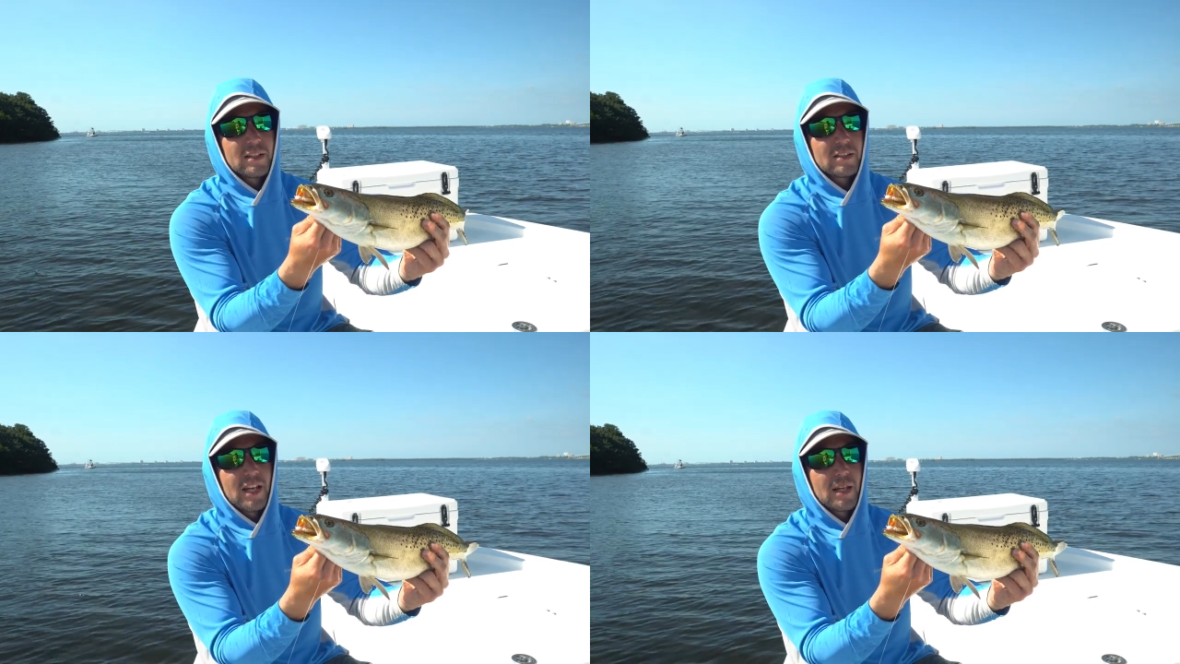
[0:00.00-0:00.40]

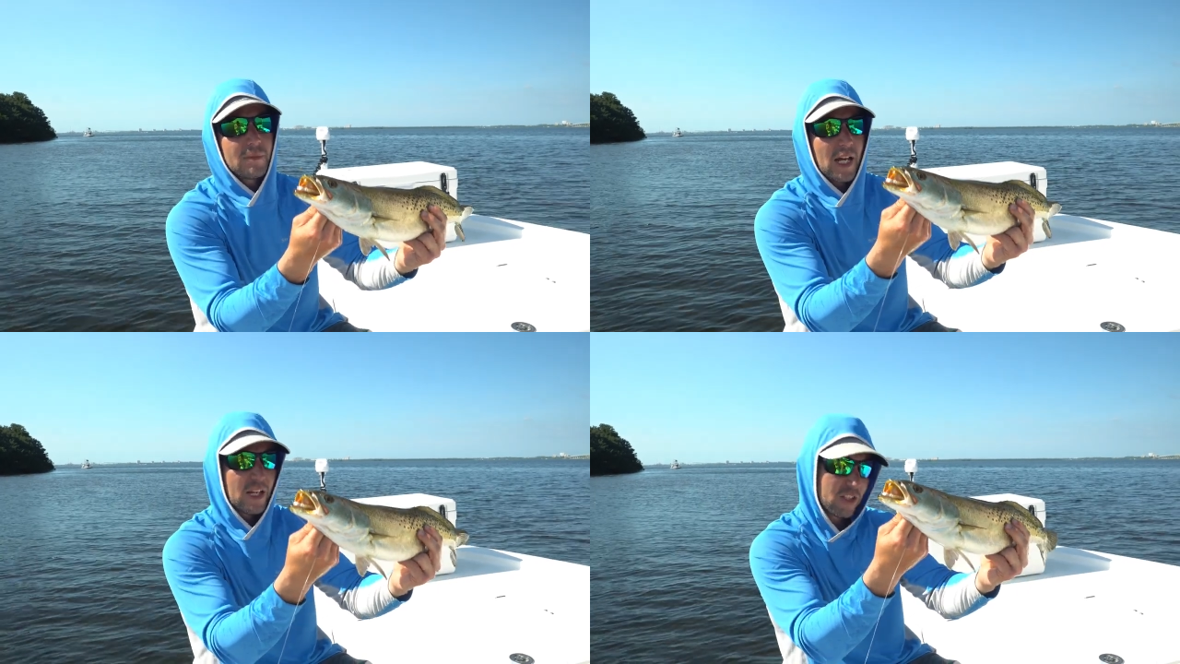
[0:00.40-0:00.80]
the
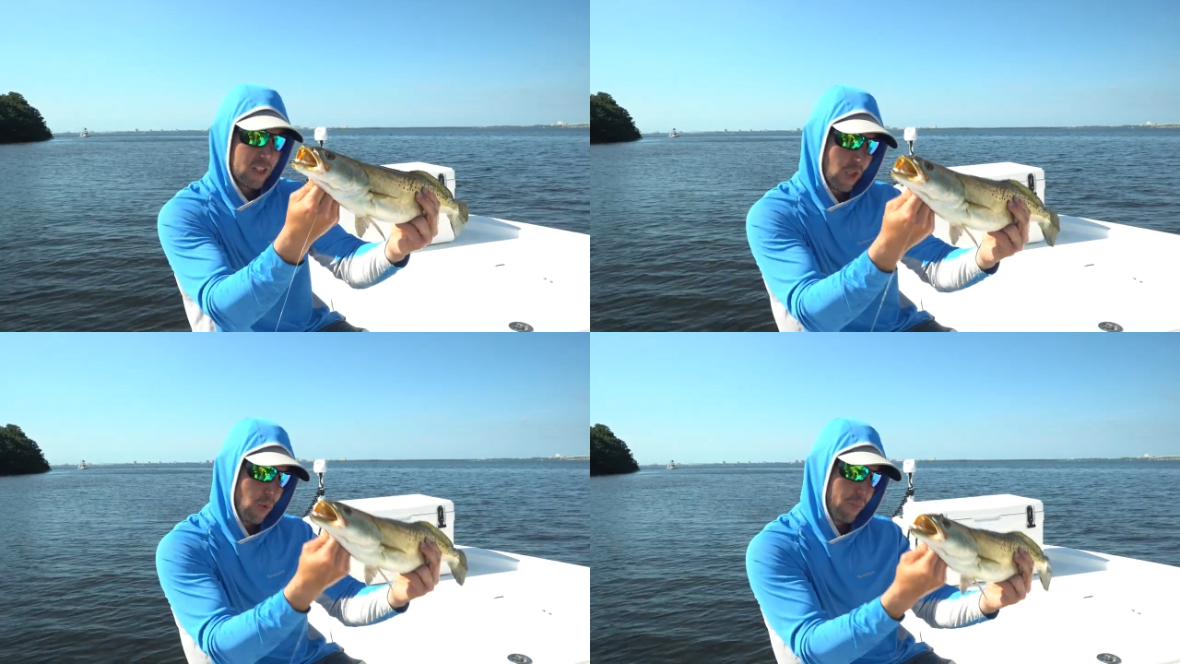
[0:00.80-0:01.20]
same kind of
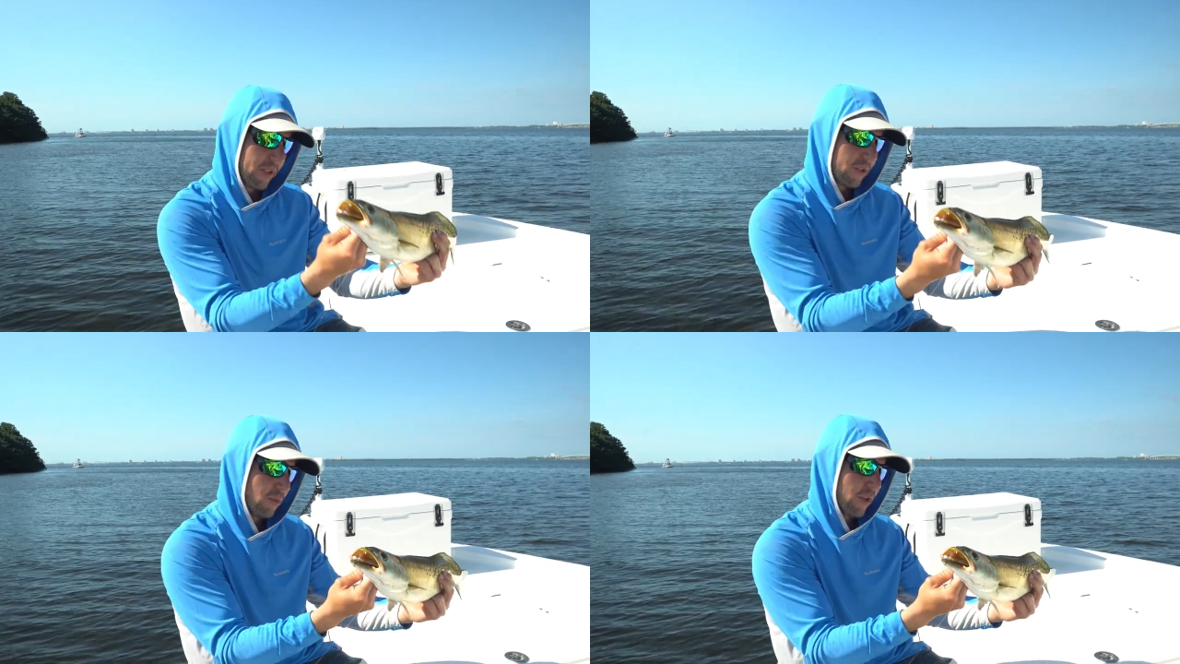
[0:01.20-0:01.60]

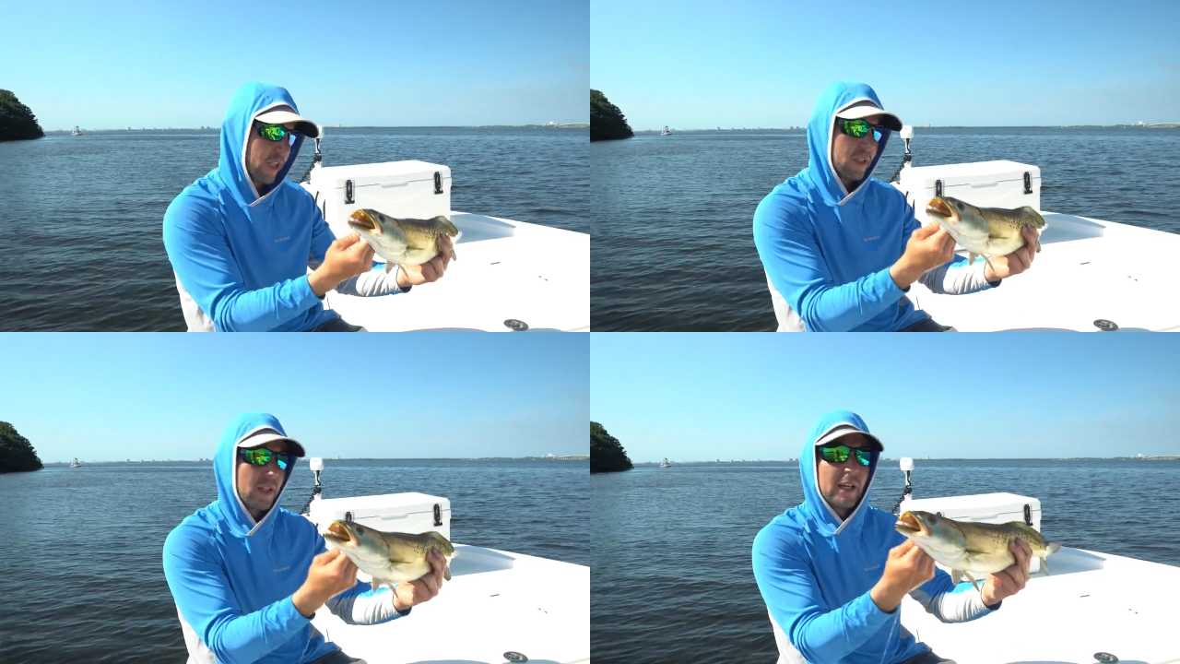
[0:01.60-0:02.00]
sloping
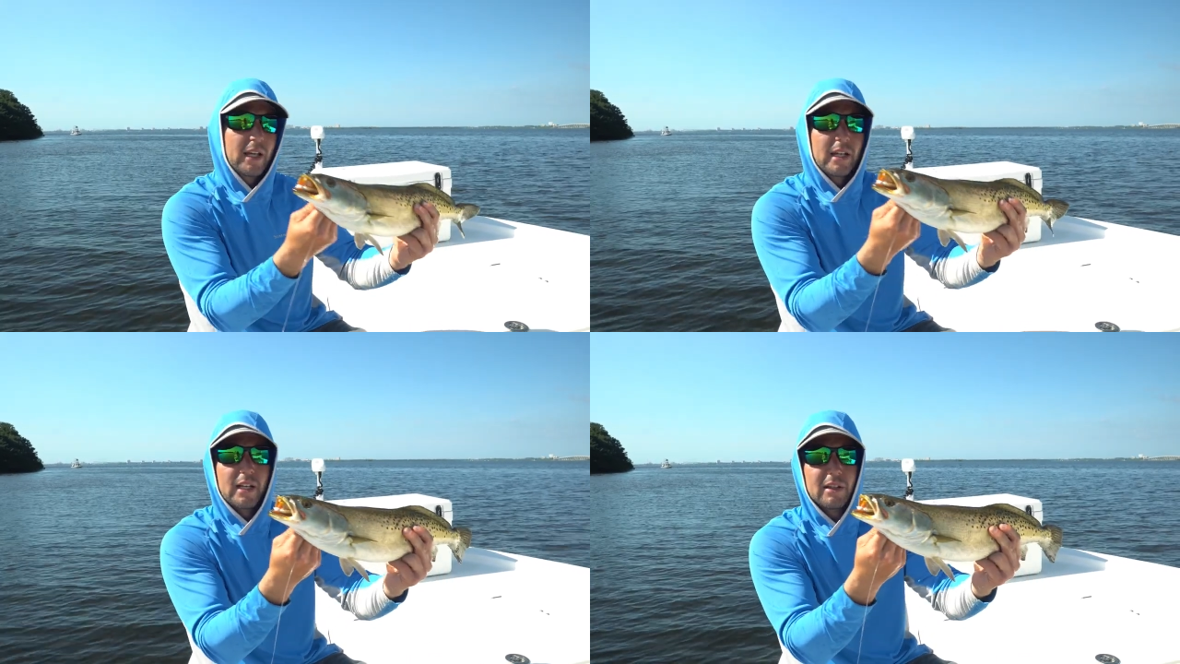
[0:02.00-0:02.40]
degree,
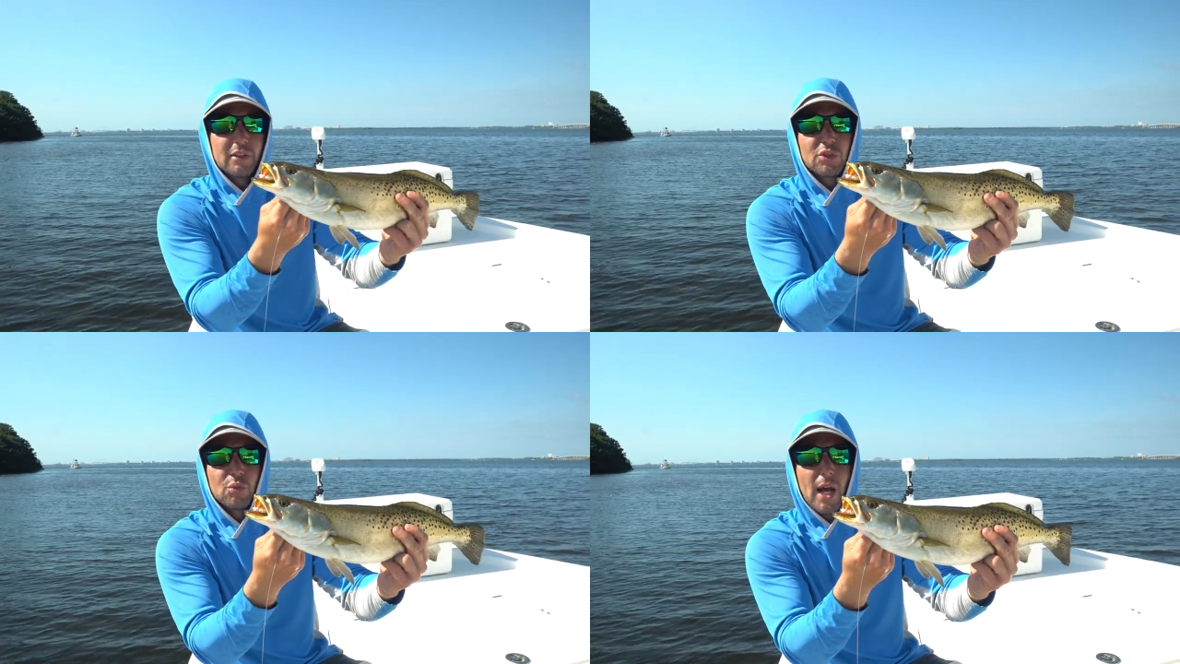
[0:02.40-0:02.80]

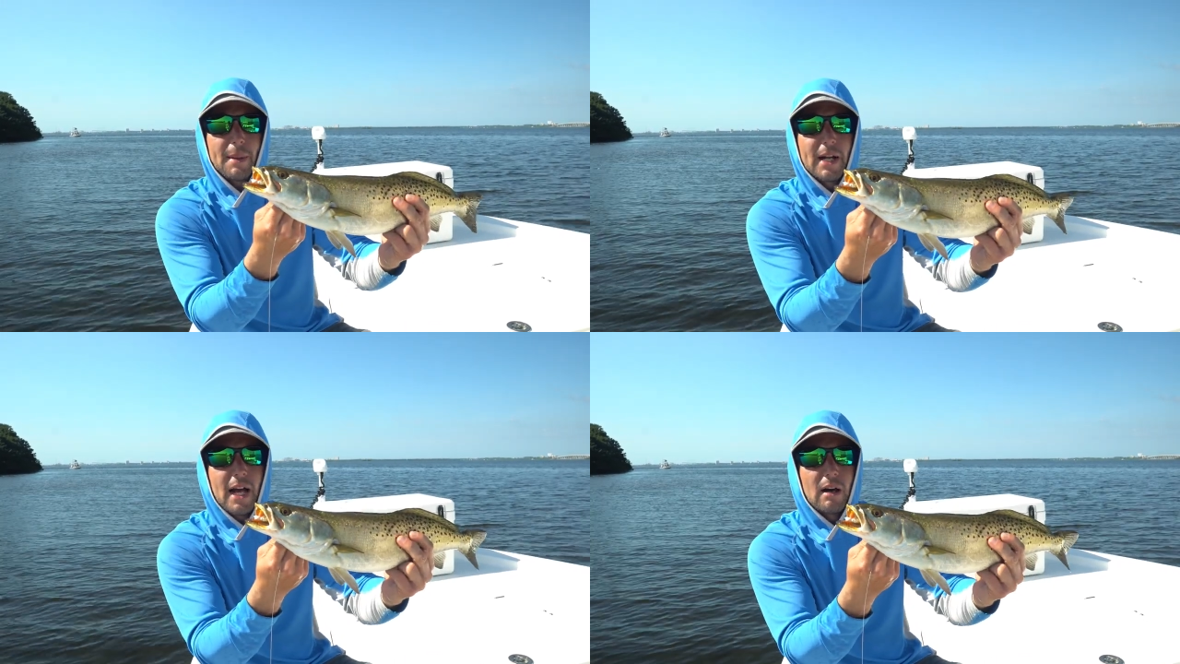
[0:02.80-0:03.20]
and then
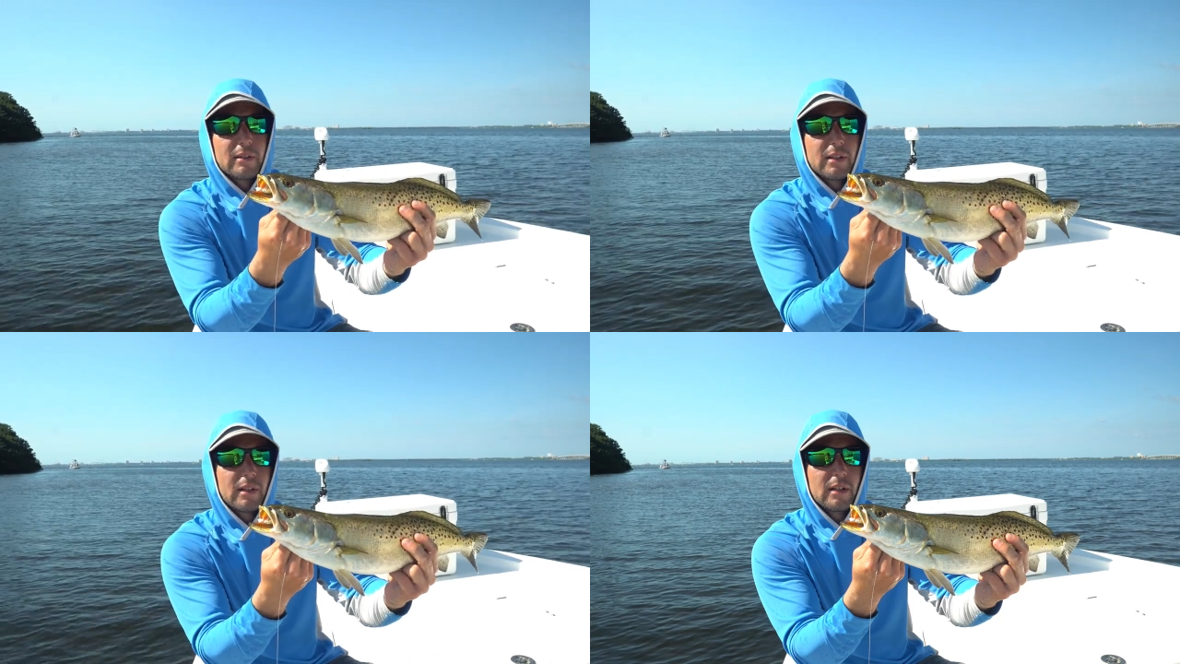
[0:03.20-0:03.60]
swam it out.